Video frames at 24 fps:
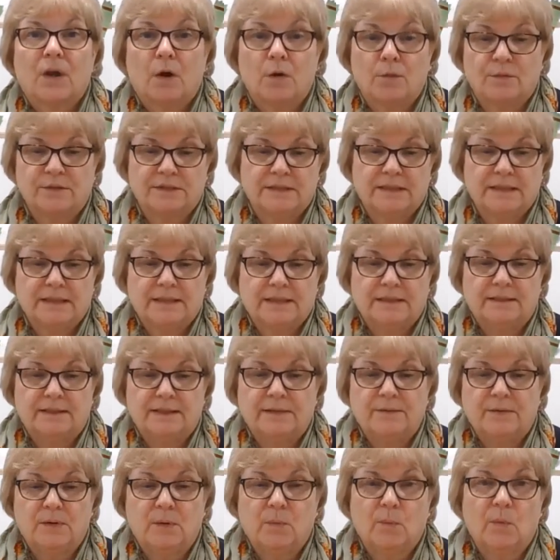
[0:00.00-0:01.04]
Obviously
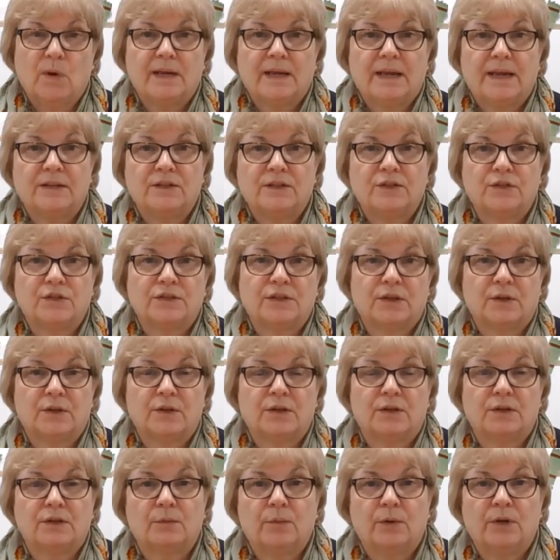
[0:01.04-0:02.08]
leaving one edge so
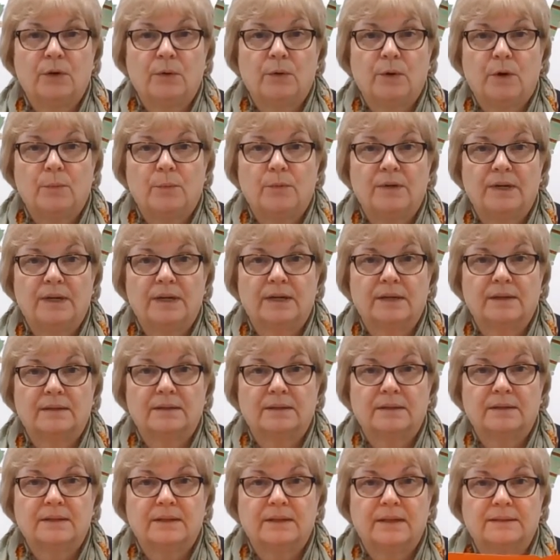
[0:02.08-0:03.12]
that when you open it,
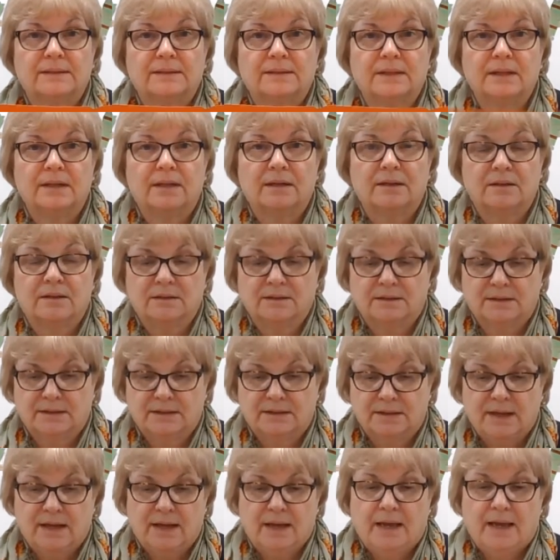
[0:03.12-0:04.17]
it's a card.
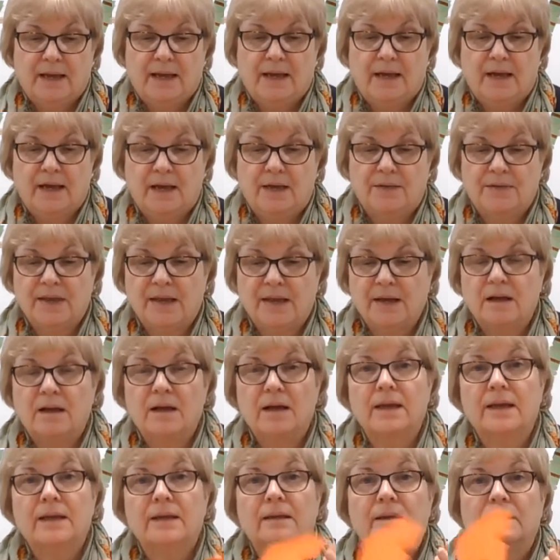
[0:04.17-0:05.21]
Then
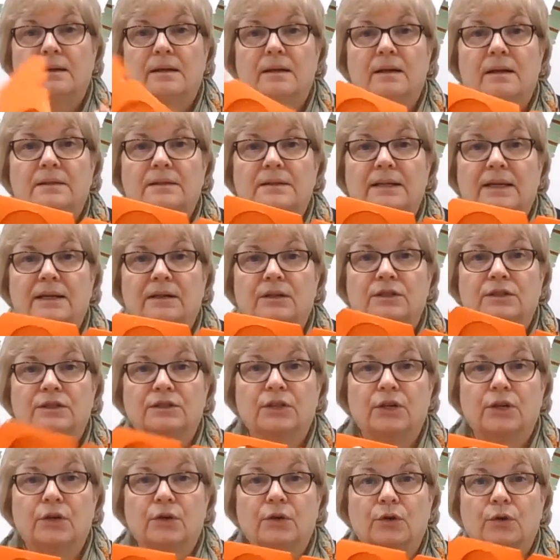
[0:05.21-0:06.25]
I cut out a
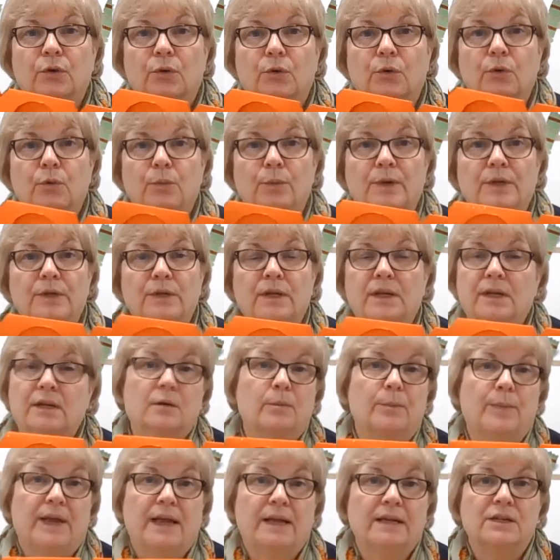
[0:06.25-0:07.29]
circle, but it
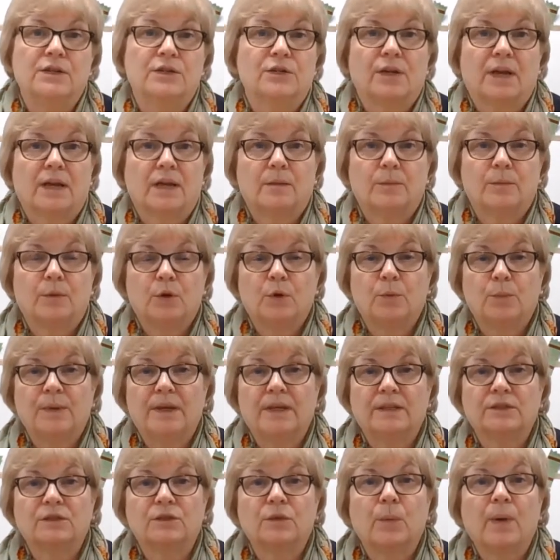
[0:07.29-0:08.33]
could be any shape. It could
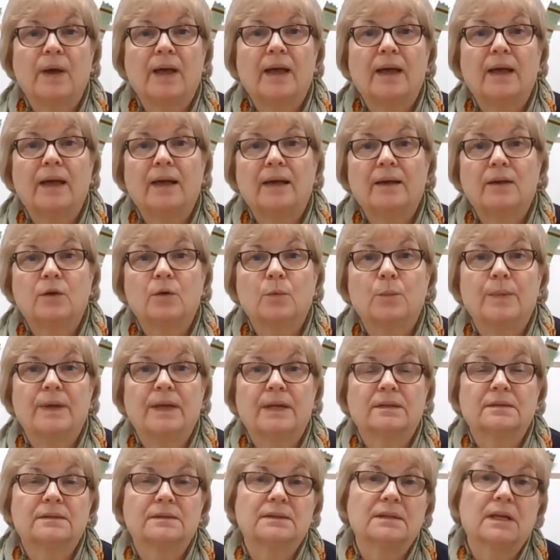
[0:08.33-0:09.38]
be a square, it could
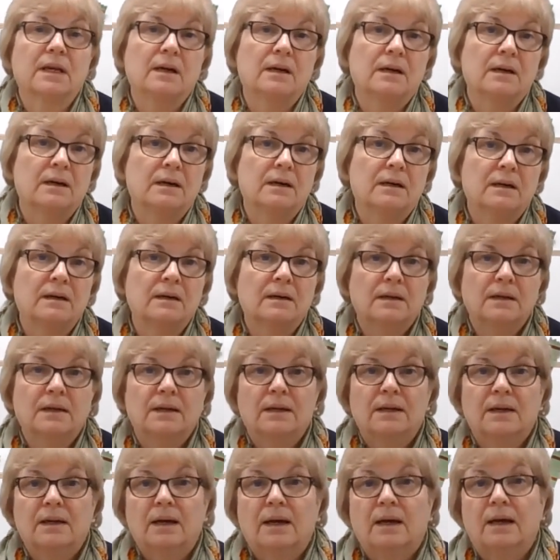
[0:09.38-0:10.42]
be a star,
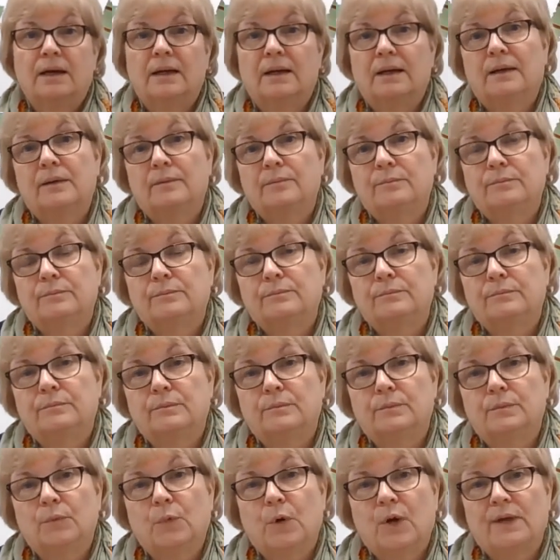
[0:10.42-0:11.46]

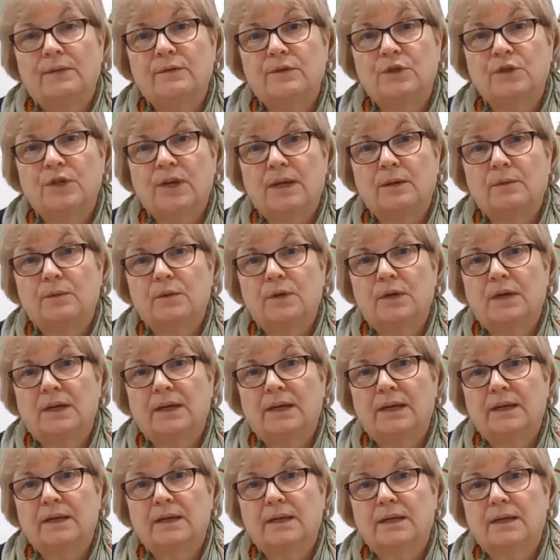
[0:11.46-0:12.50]
whatever shape you
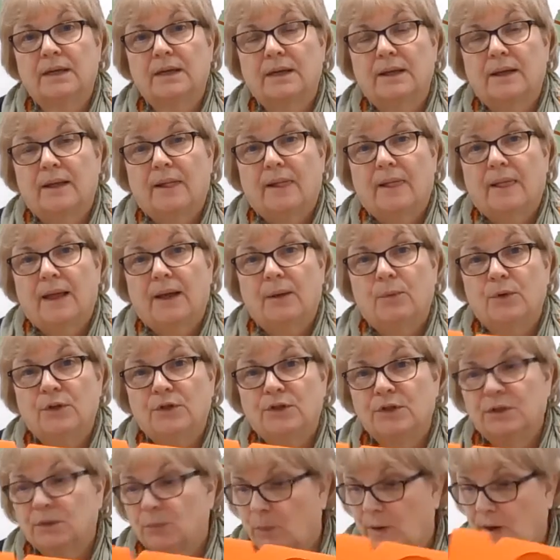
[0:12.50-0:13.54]
like,
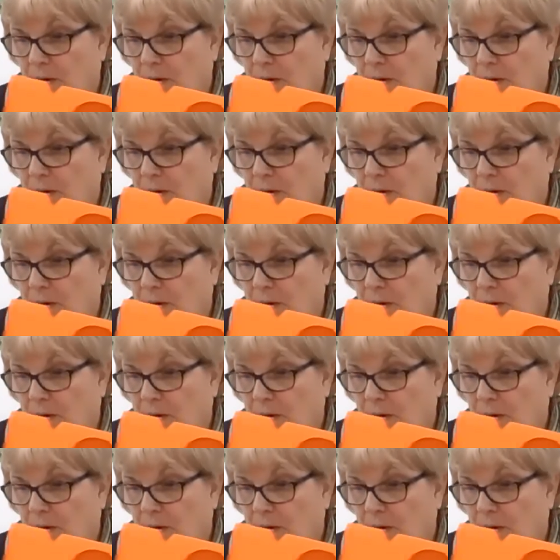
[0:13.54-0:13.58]
which is